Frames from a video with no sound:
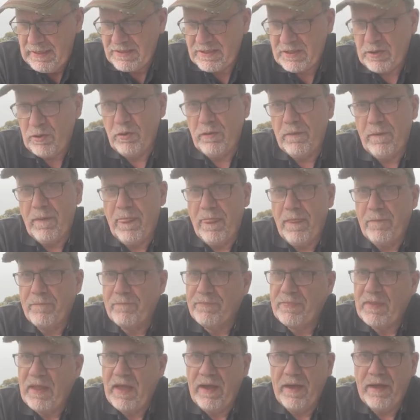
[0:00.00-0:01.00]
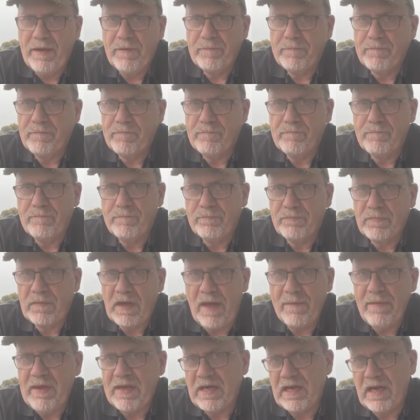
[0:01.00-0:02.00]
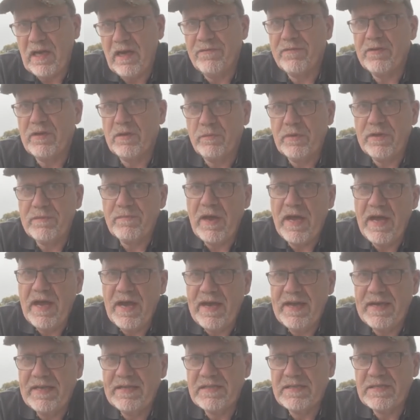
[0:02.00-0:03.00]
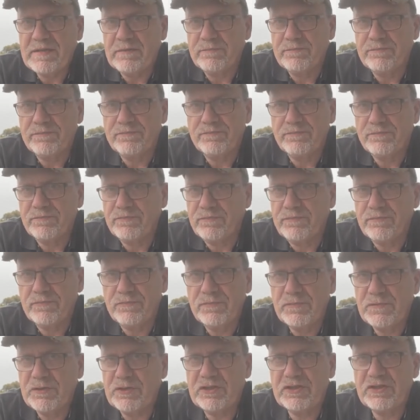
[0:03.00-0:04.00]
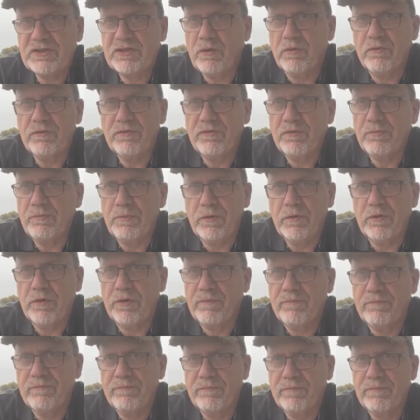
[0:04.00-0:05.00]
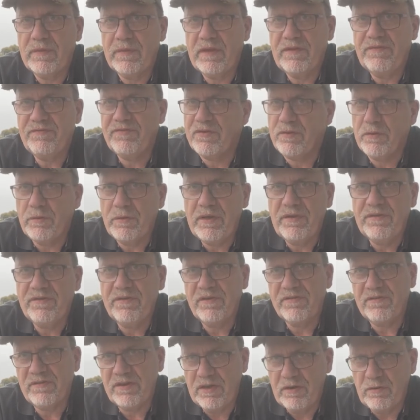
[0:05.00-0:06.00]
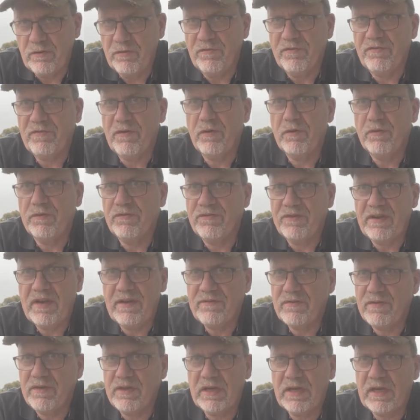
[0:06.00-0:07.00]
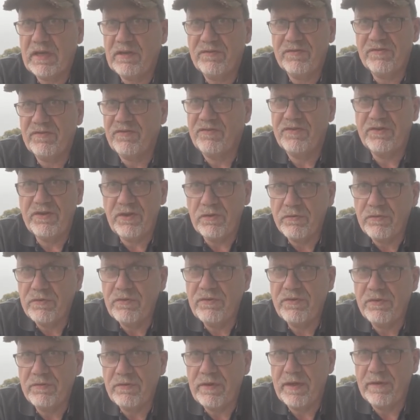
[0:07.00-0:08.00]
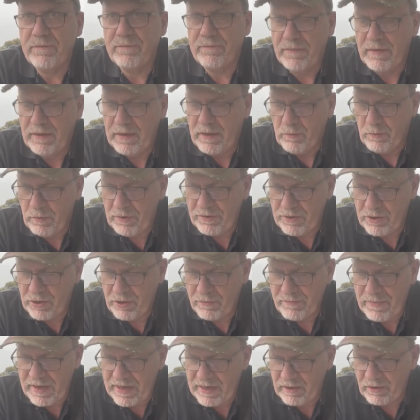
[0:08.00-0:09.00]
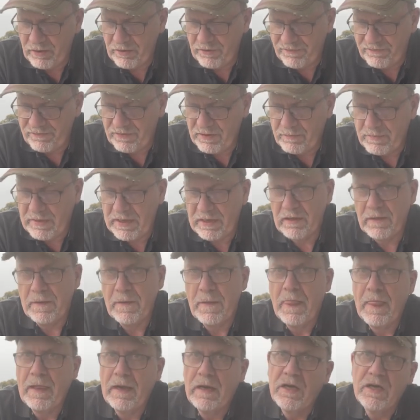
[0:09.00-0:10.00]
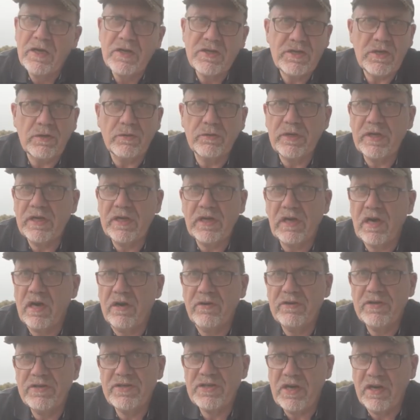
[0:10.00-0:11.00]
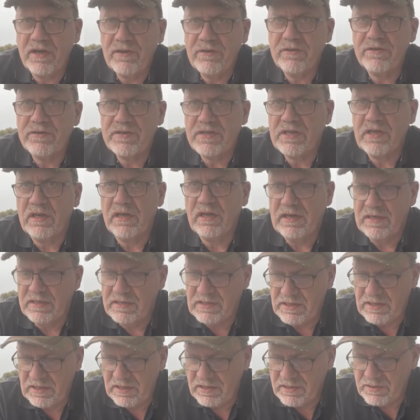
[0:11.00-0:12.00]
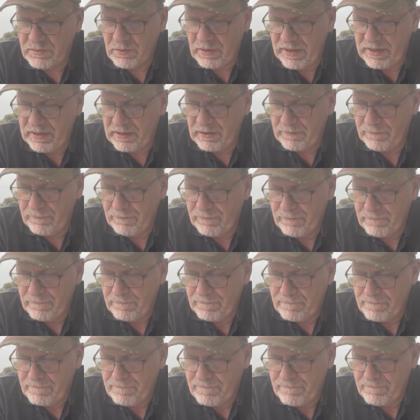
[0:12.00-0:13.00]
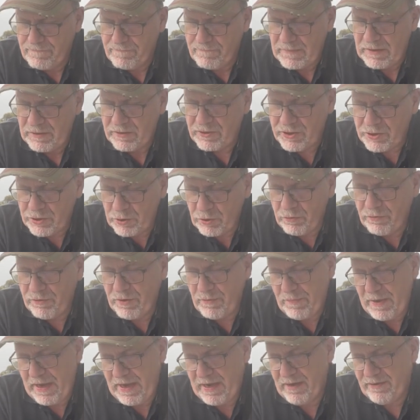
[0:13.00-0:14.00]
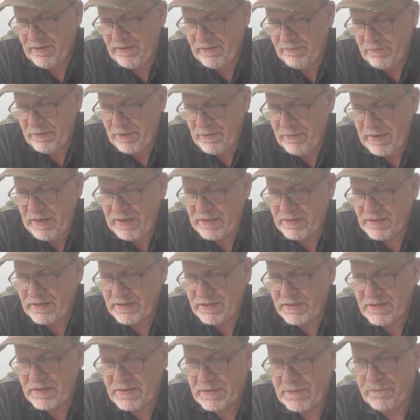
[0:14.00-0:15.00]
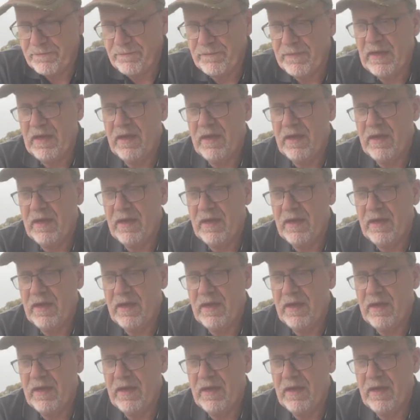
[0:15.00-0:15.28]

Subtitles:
So, I made a covenant with my eyes. Just don't do porn. It's so easy, isn't it? On phones and everything else. Just don't do it, whether you're male or female. Don't encourage others to lust as well. Show repentance.